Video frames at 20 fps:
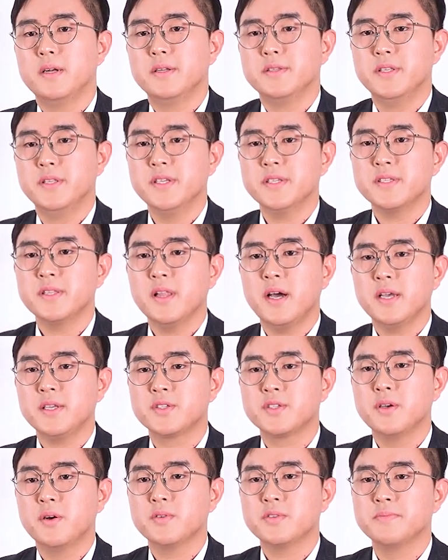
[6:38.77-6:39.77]
This slide
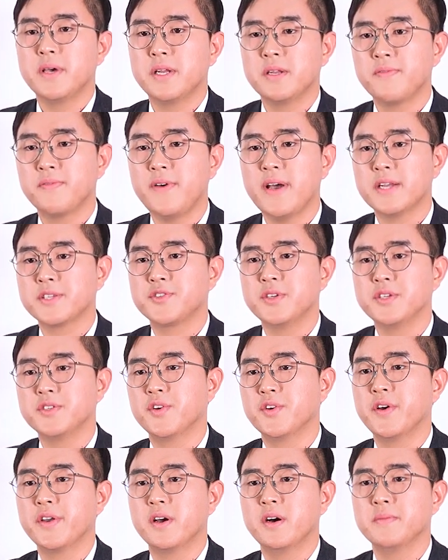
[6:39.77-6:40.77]
shows manufacturing
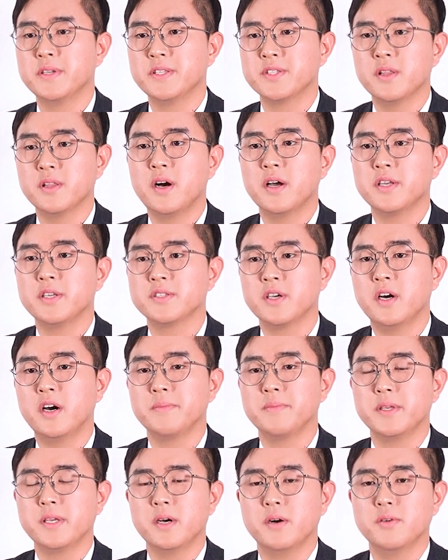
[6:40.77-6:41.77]
drawing of interlocking
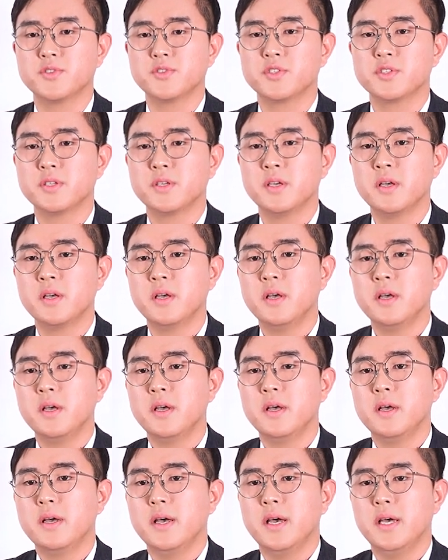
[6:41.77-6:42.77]
type Eos.
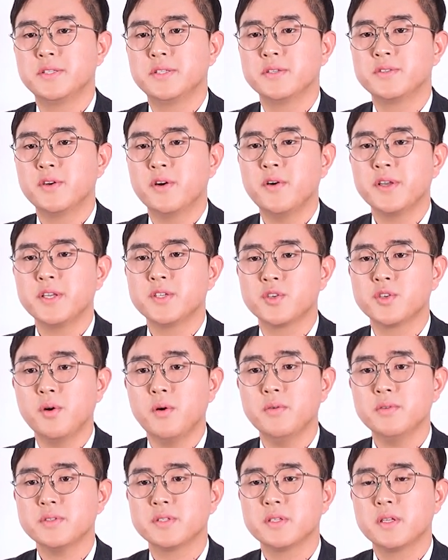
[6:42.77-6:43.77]
As the drawing
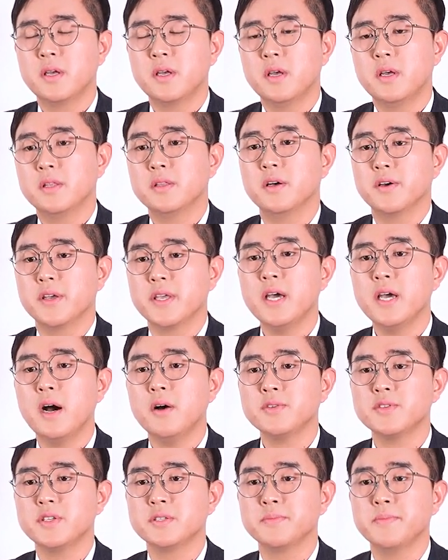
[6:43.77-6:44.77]
shows, the
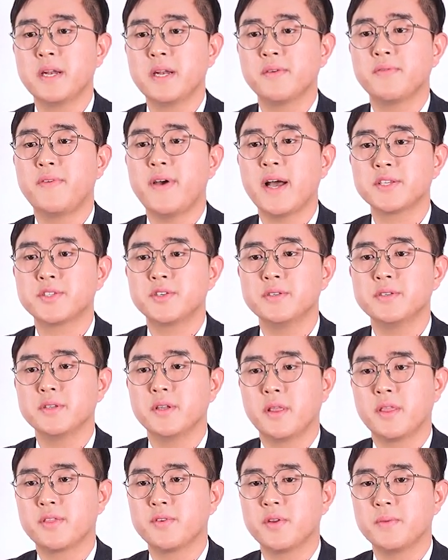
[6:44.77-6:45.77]
Eos is manufactured
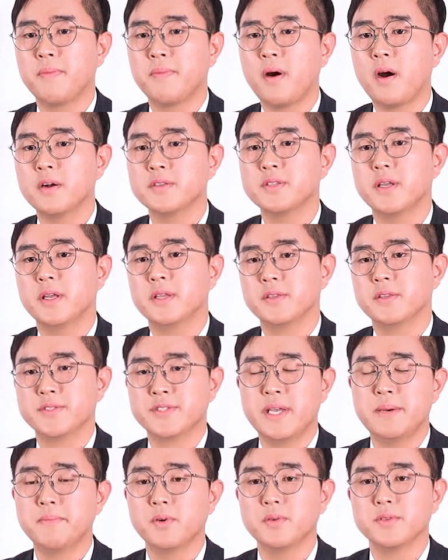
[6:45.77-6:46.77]
in 3 parts and
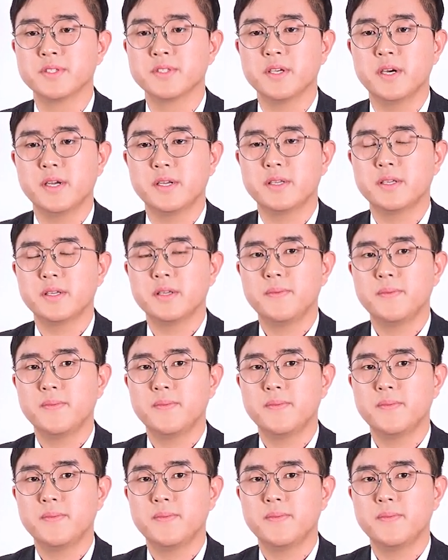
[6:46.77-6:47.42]
assembled on site.